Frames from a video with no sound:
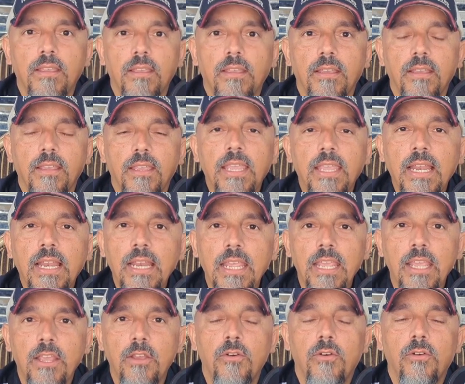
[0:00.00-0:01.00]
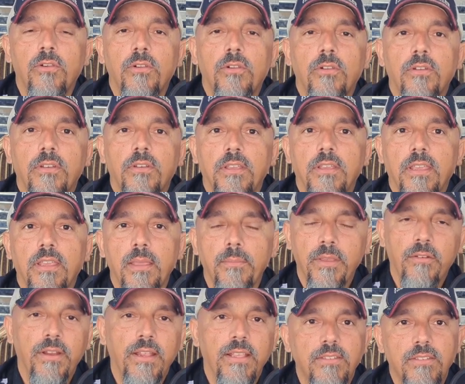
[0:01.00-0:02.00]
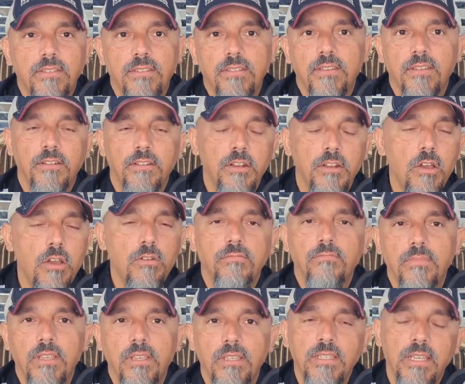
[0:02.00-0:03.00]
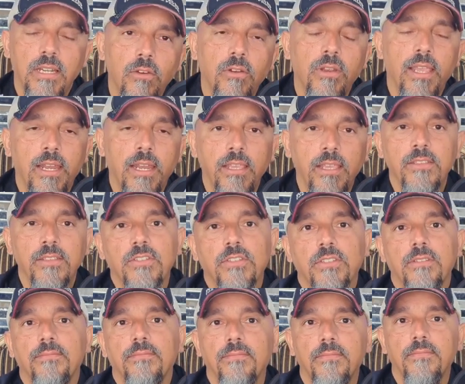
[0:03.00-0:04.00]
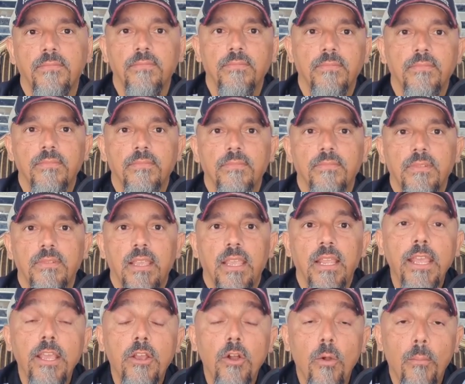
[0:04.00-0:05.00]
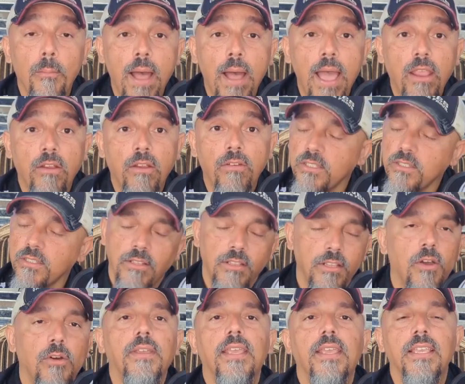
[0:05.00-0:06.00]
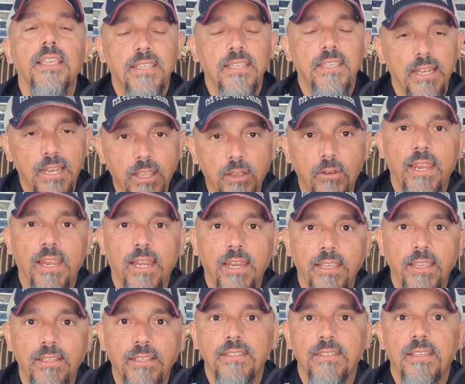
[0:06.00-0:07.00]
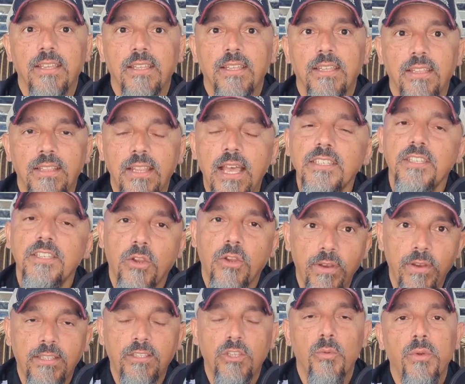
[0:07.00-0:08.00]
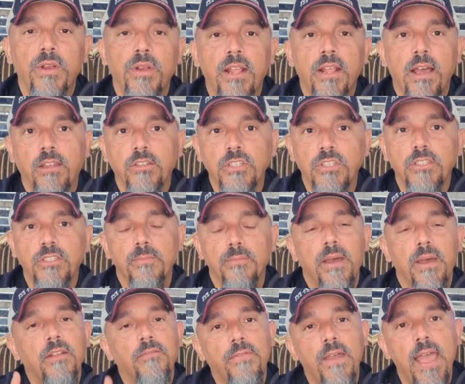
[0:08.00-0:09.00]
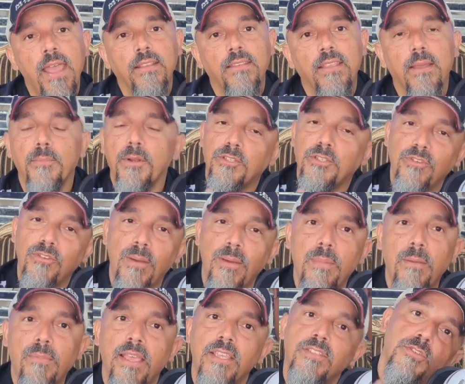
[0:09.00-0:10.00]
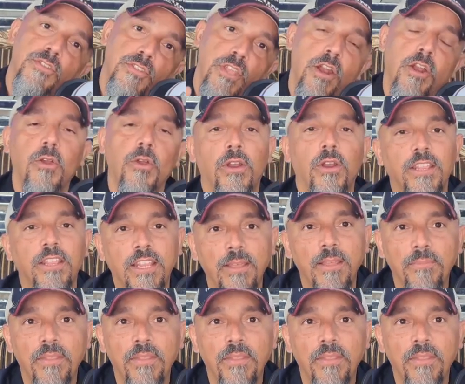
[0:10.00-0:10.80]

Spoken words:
illegal immigrants. No, it's illegal aliens. Illegal migrants? No, it's illegal aliens. That's the correct terminology. As a matter of fact, I'm going to try my best to start calling them that.